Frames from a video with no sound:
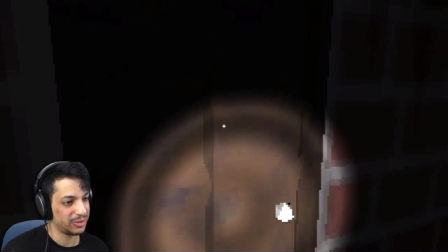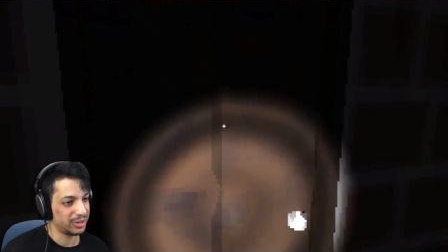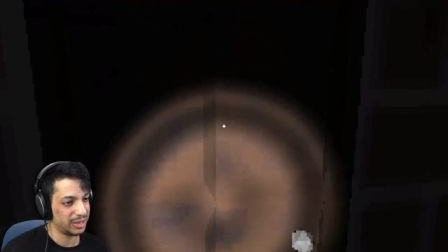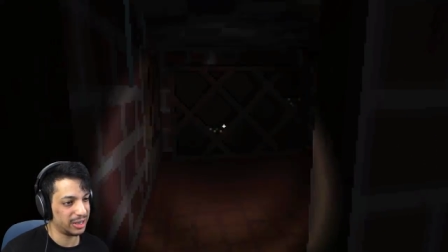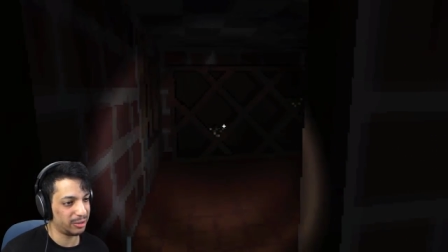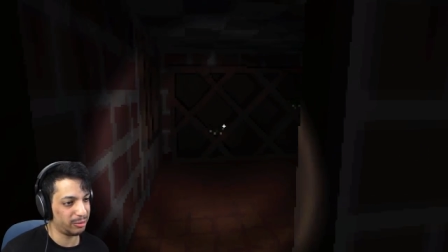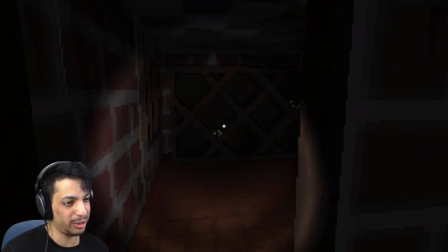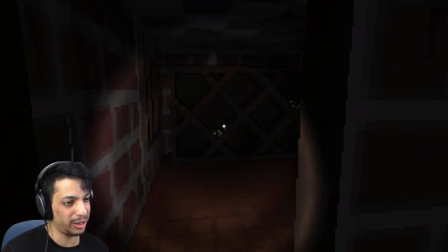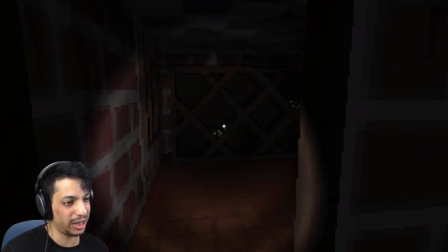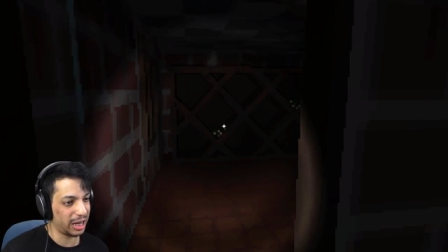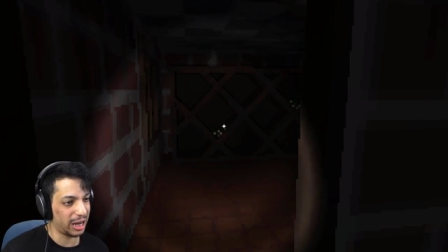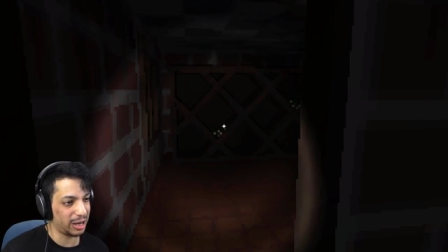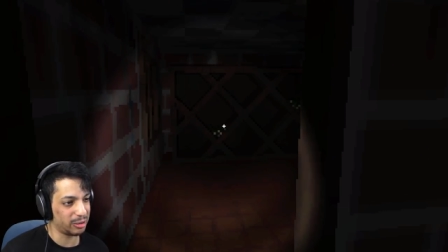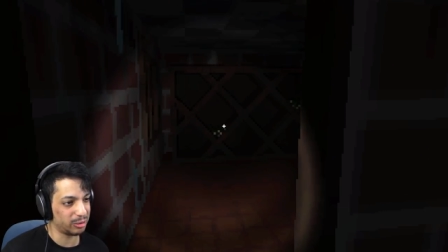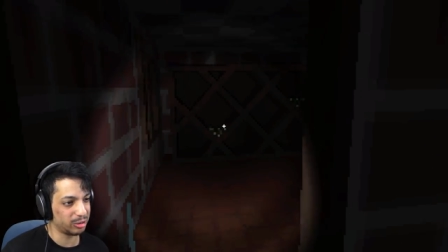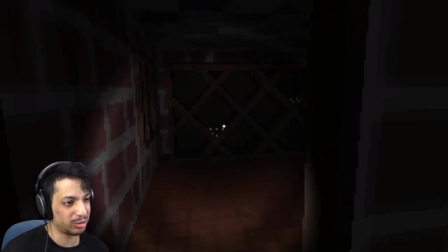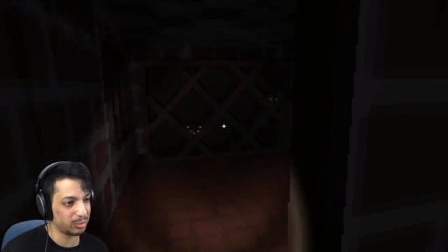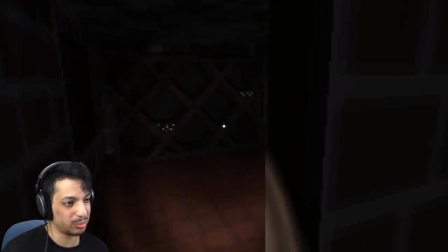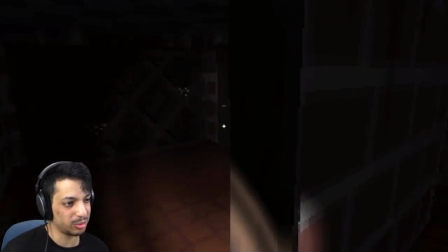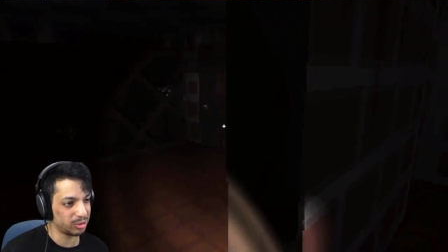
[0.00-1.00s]
The
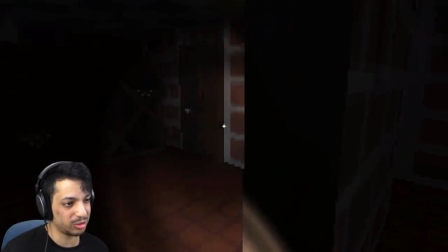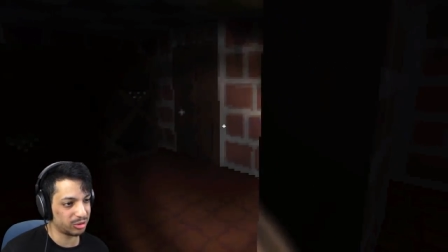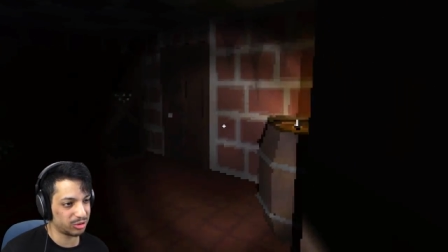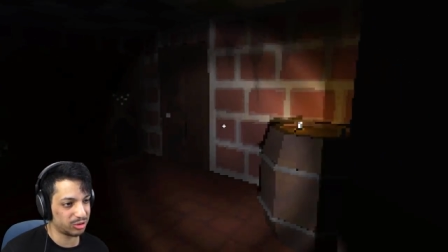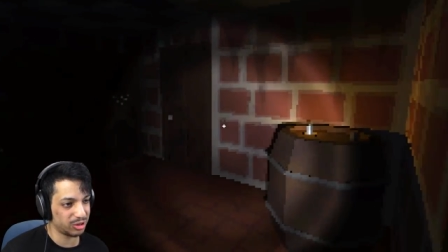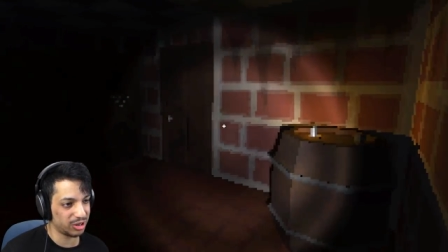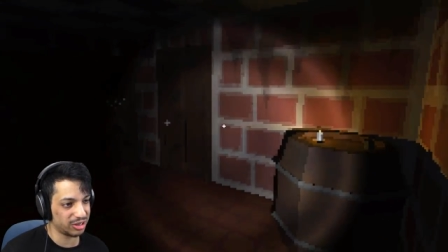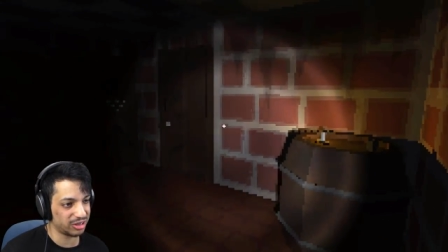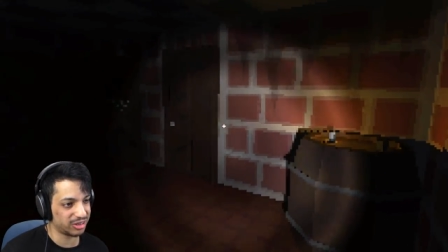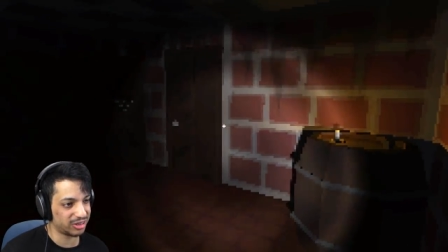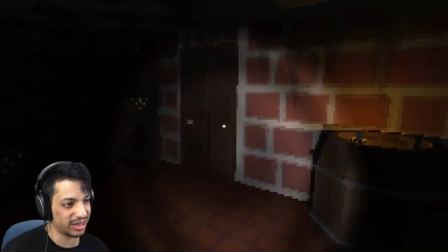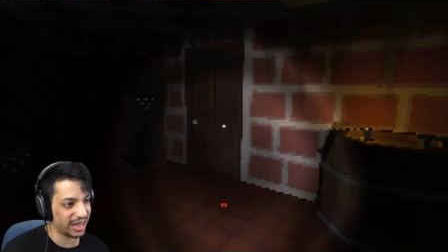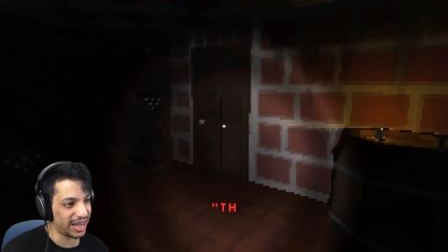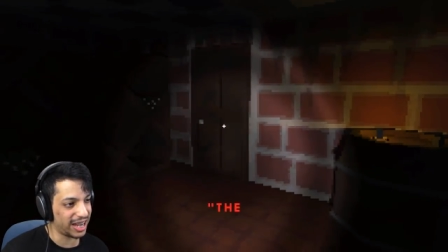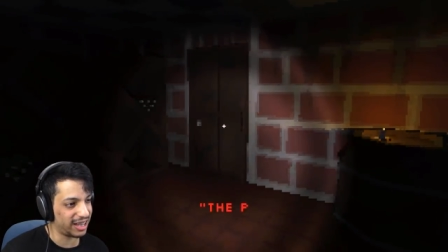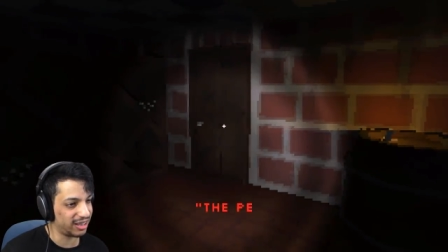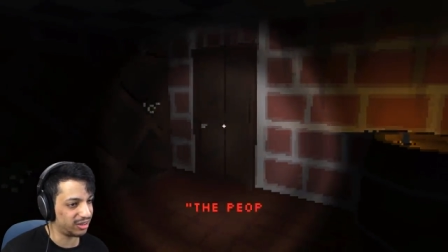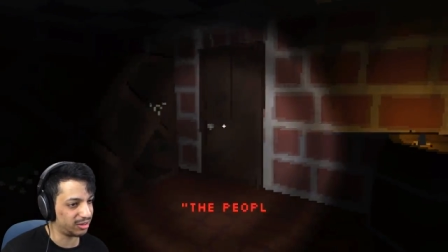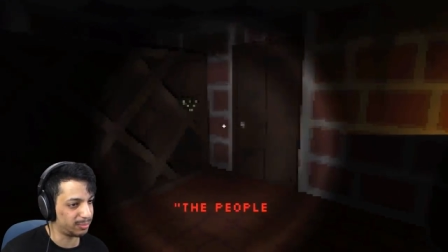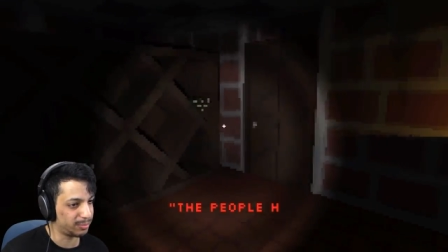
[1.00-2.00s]
greenhouse was just
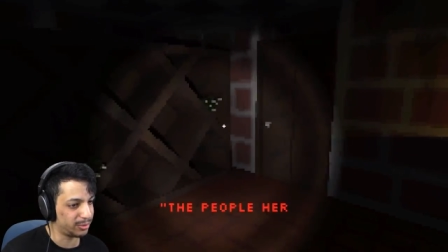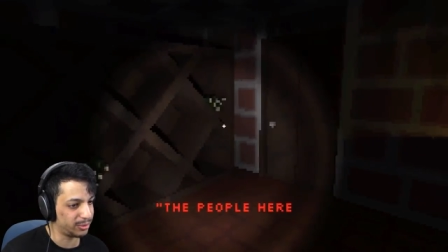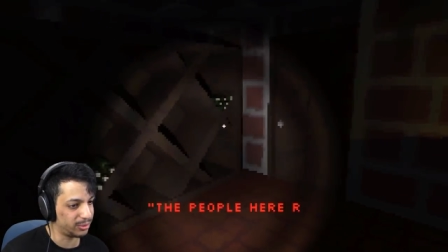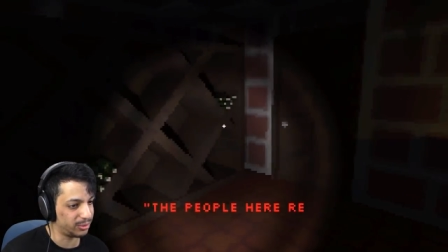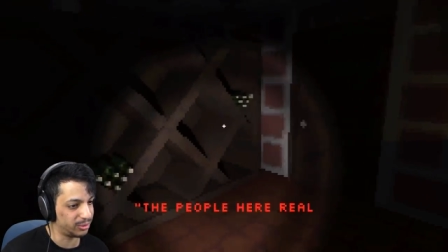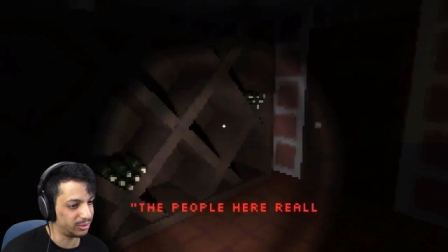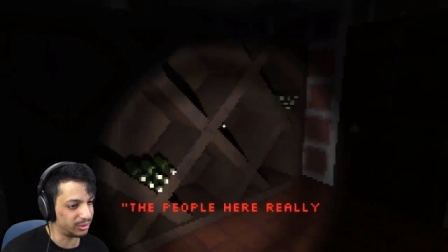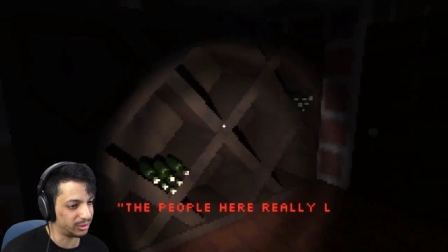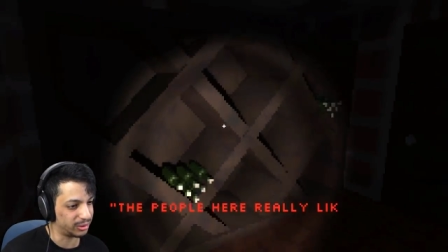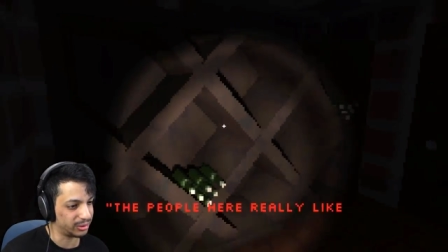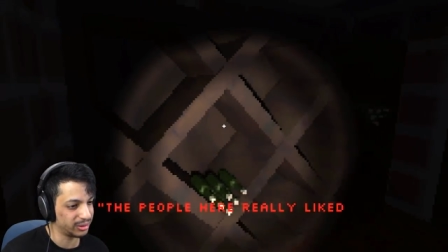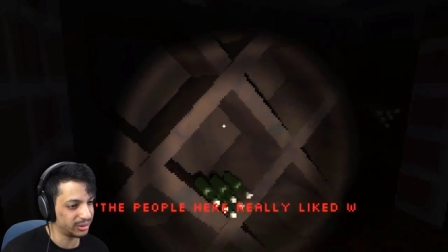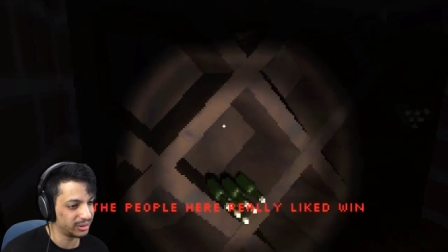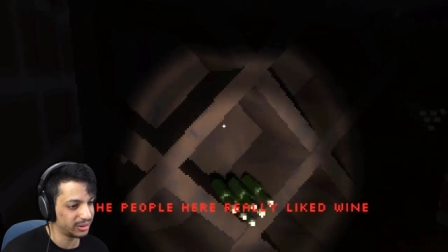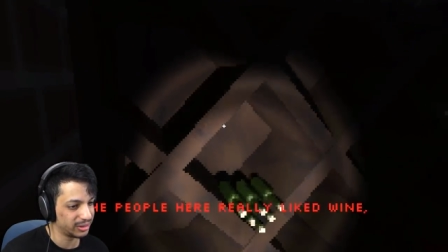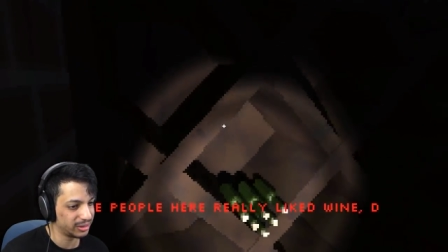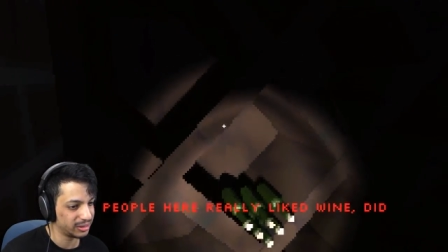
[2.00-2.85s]
as brutal.